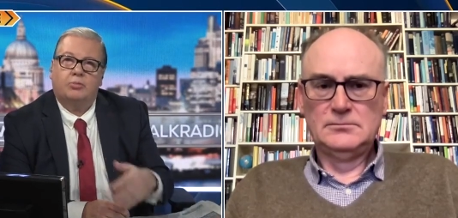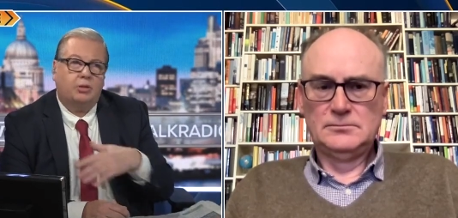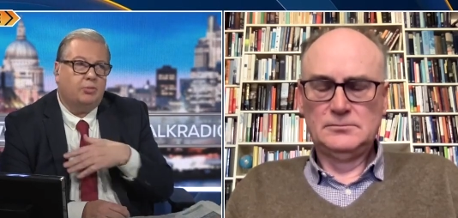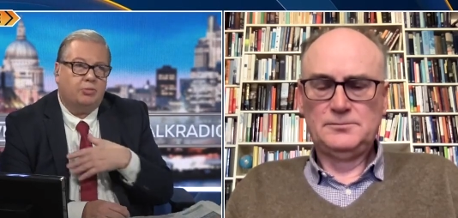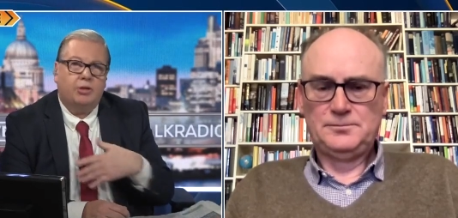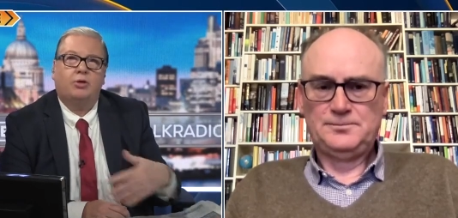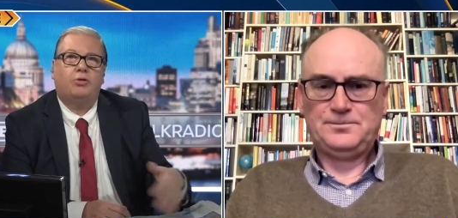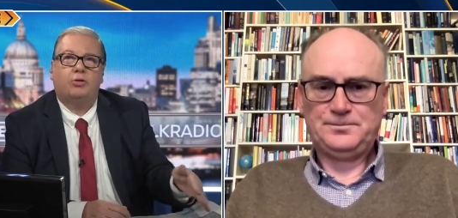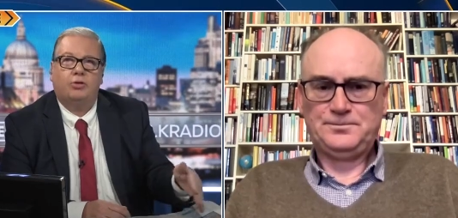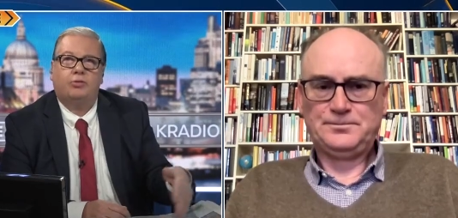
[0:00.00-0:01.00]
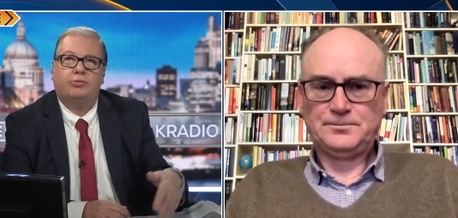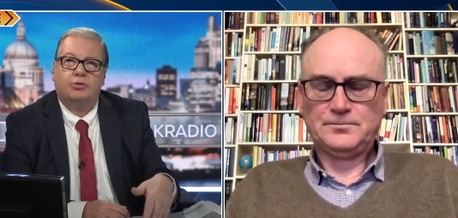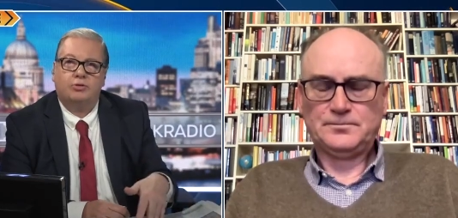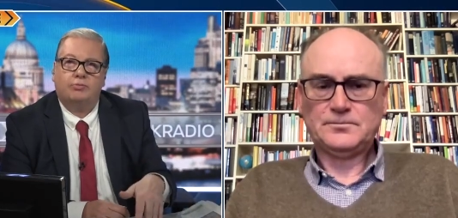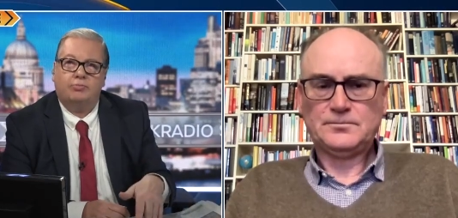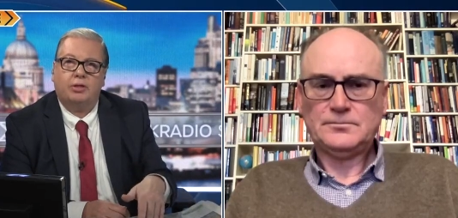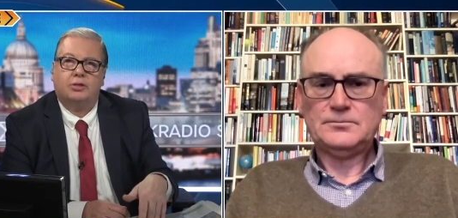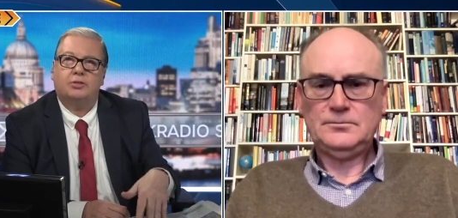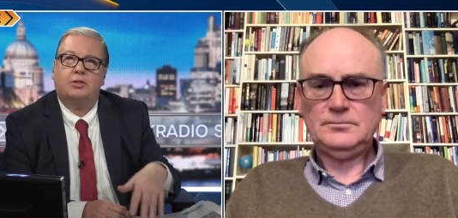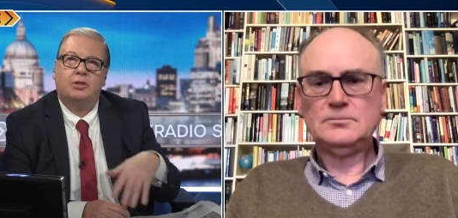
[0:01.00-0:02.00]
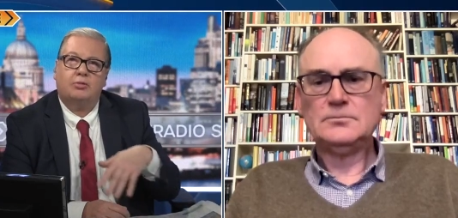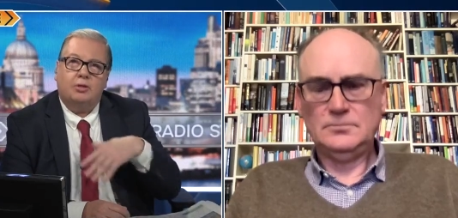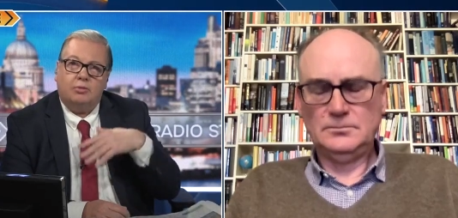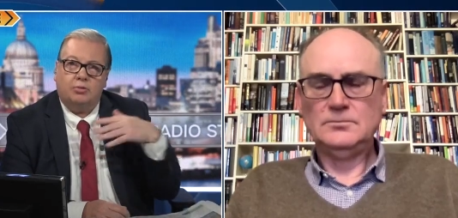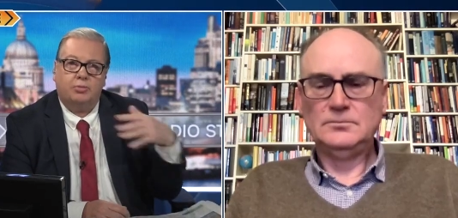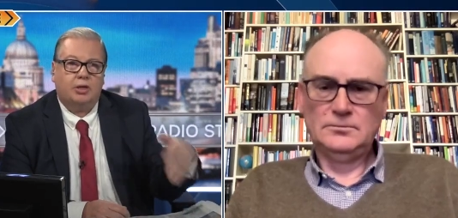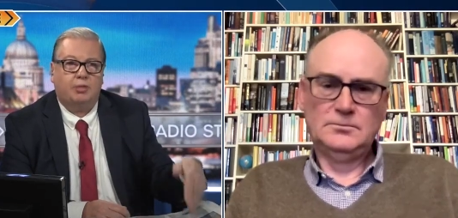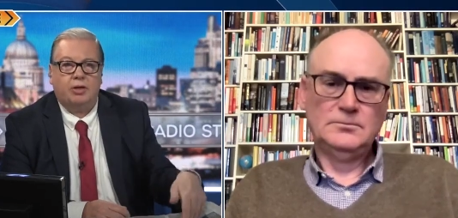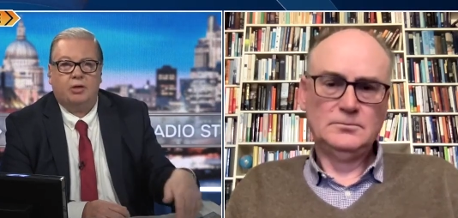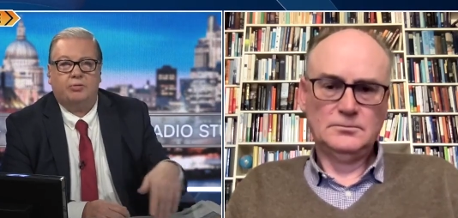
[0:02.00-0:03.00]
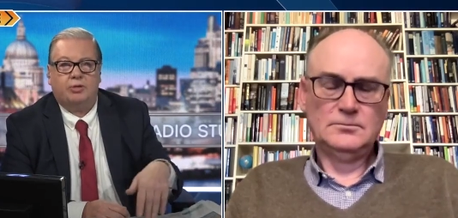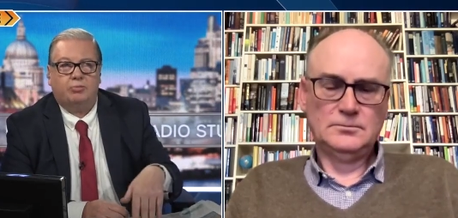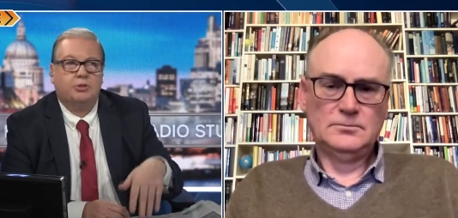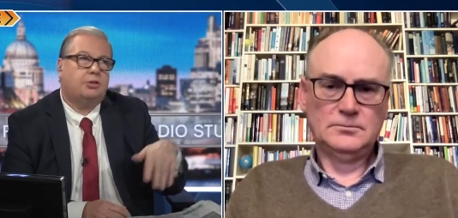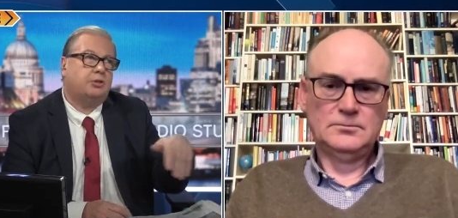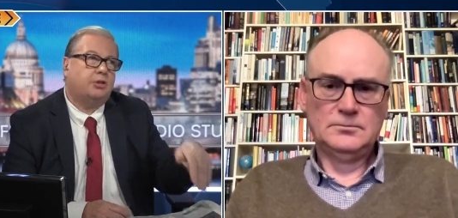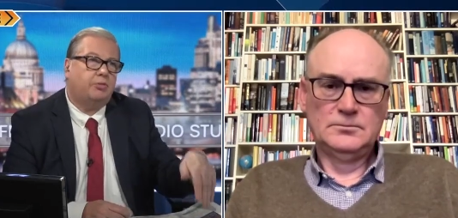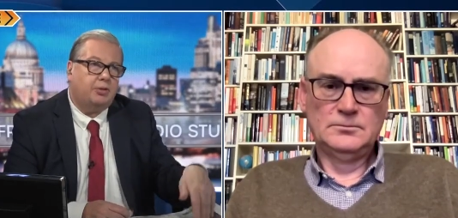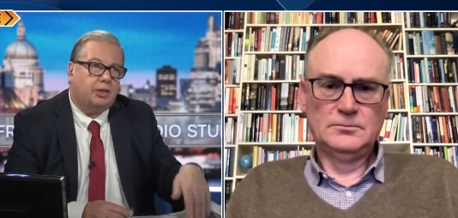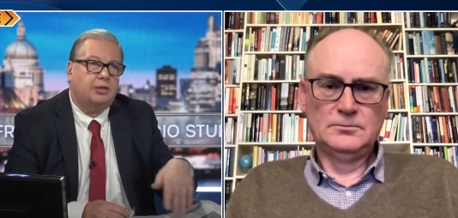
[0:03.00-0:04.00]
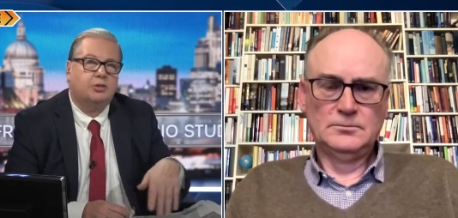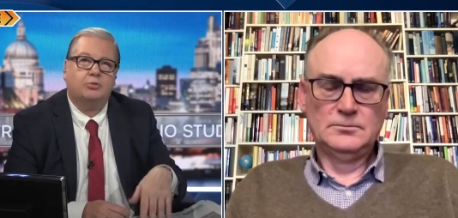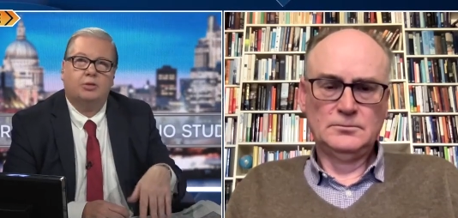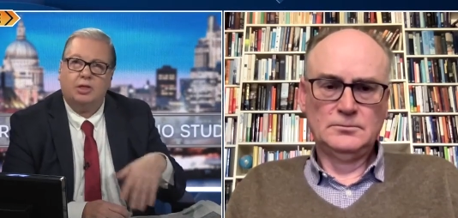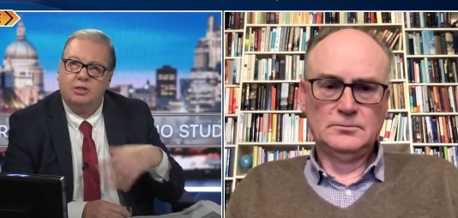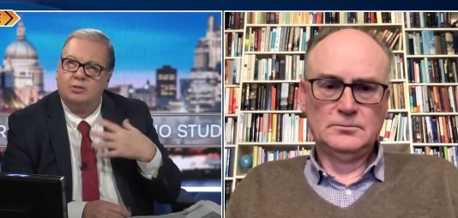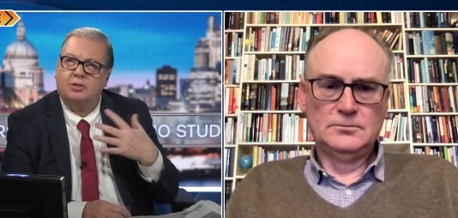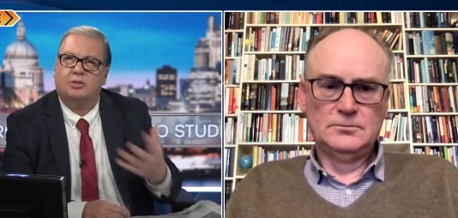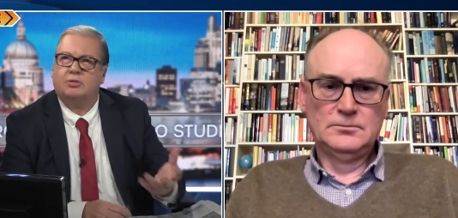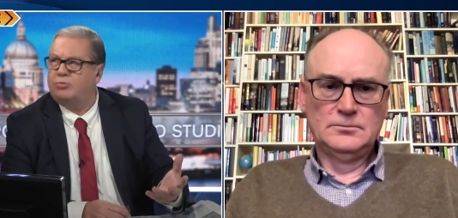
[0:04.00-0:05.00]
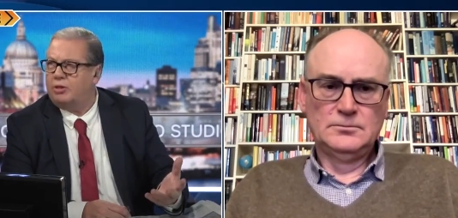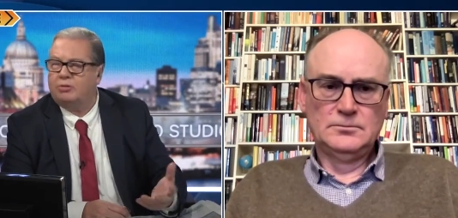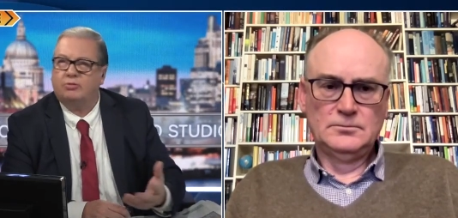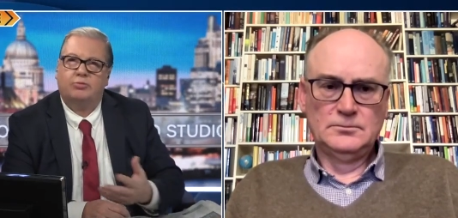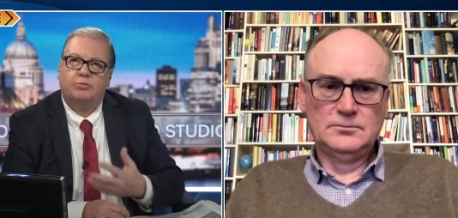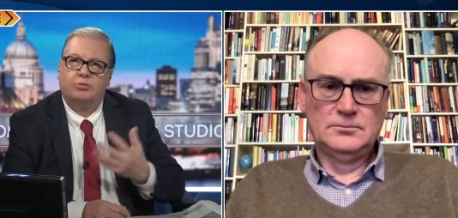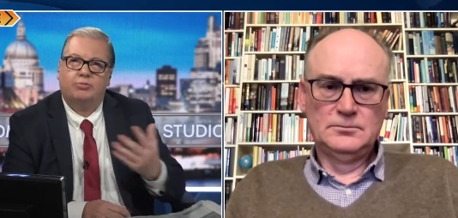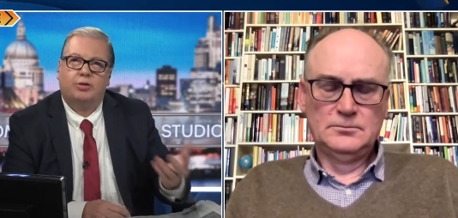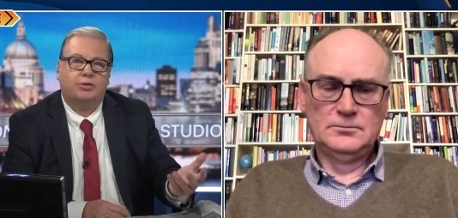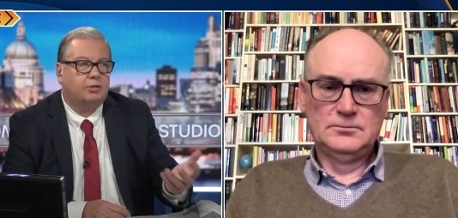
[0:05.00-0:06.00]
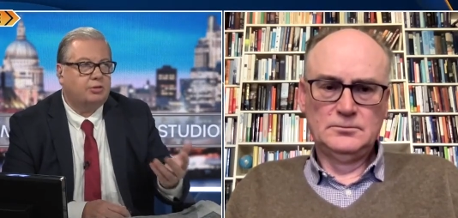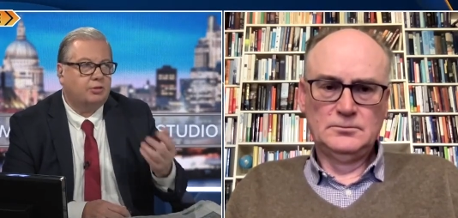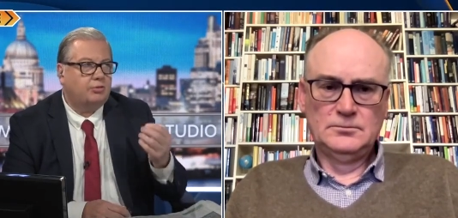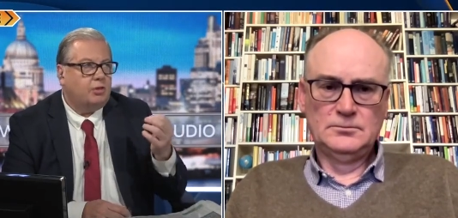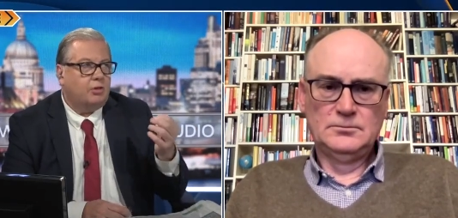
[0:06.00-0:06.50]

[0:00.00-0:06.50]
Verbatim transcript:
Speaker 1: But then when it went on and on for sort of months, and then when we came out of it, then we started to go back into it, then you started to wonder if it was the right thing to do.